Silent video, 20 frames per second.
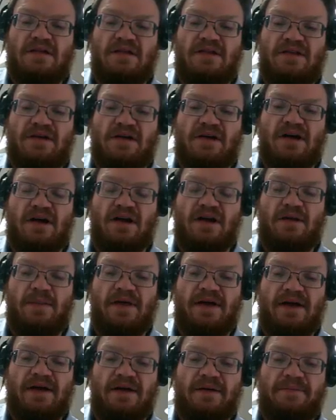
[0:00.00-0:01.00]
the column
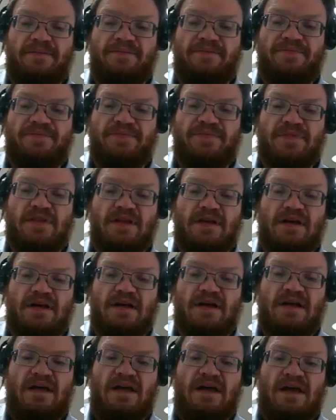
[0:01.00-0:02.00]
there.
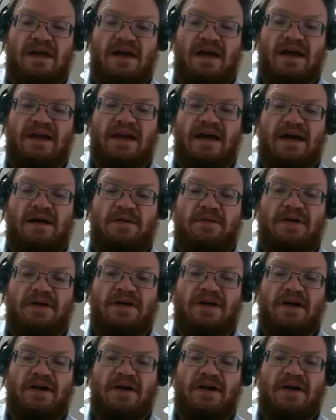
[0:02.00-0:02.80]
And now we're going to